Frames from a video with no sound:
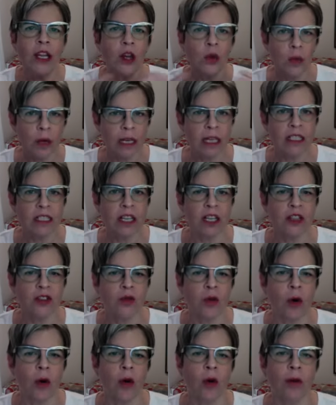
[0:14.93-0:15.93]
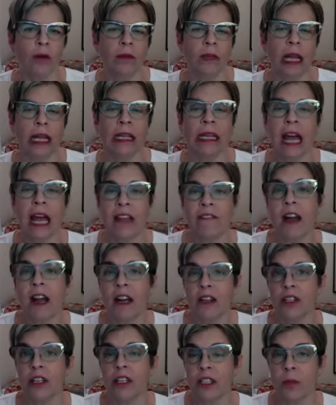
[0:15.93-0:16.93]
When you release control,
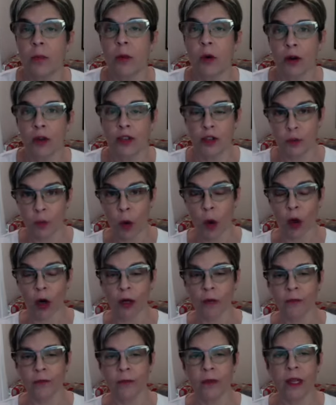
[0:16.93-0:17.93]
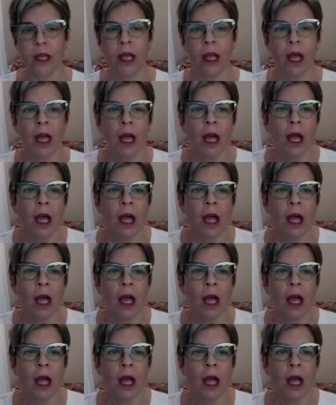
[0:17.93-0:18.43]
life actually supports you more.